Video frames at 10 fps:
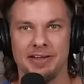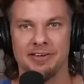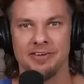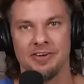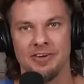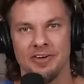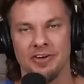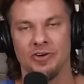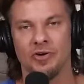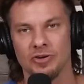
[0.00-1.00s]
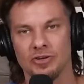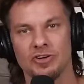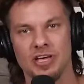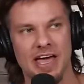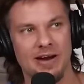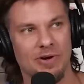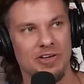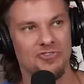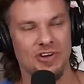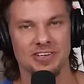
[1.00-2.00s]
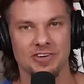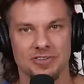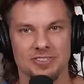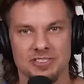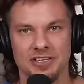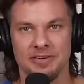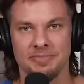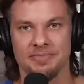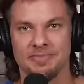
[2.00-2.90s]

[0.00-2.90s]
it or look at it while you're trying to go to sleep.